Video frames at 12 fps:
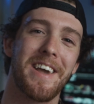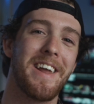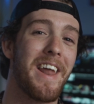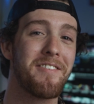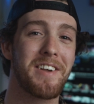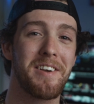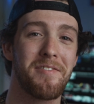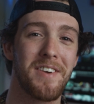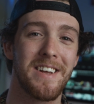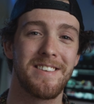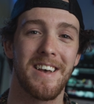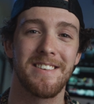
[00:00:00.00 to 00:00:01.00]
it and having a
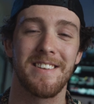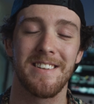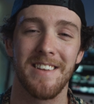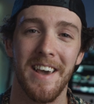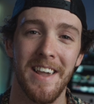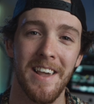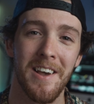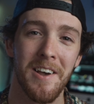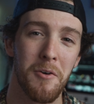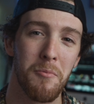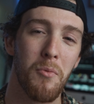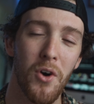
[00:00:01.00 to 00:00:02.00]
fantastic day.
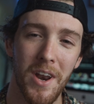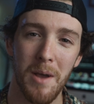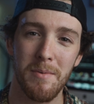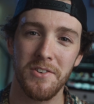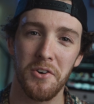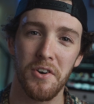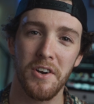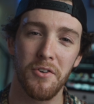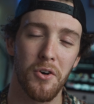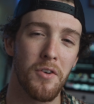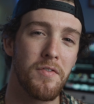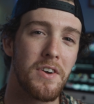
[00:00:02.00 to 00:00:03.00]
My name is Corey
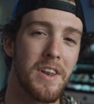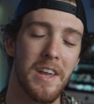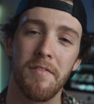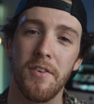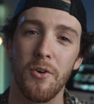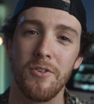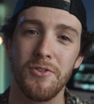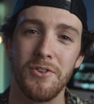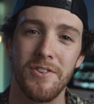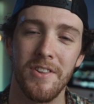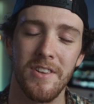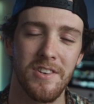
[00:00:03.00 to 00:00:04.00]
Crawford. If you're
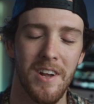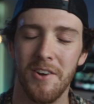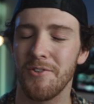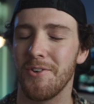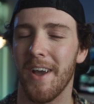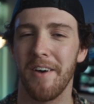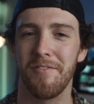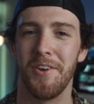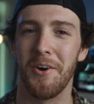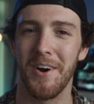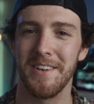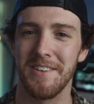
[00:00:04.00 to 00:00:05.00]
new to the channel, you have
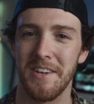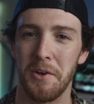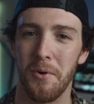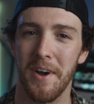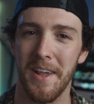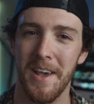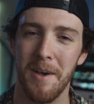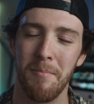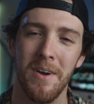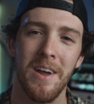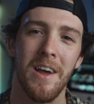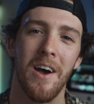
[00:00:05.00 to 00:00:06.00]
no idea who I
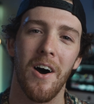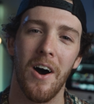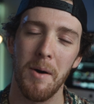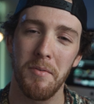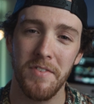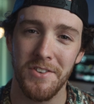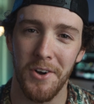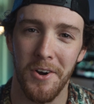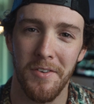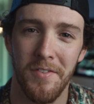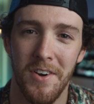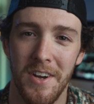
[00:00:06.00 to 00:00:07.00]
am. I'm a
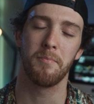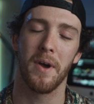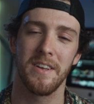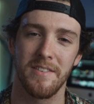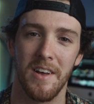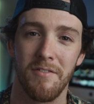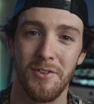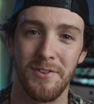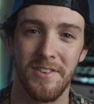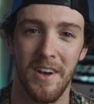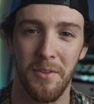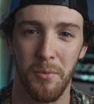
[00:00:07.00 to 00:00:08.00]
photographer based out of New
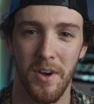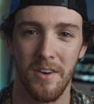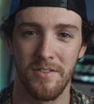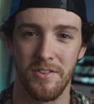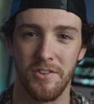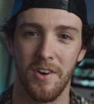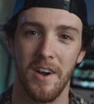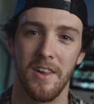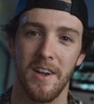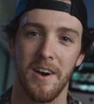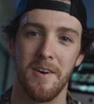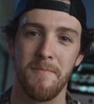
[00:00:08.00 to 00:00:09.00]
South Wales,
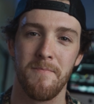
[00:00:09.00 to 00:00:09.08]
Australia.